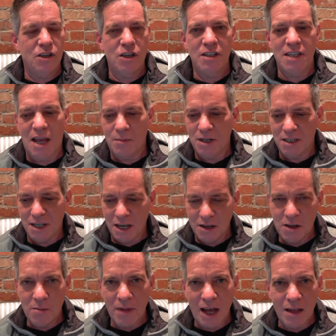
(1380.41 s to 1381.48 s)
a good time to tell
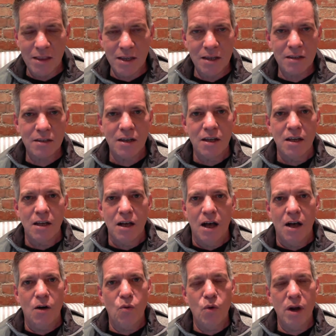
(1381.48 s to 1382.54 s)
you about this.
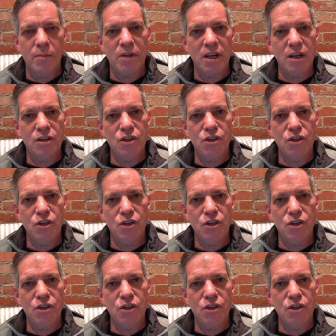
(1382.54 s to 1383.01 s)
What I'm going to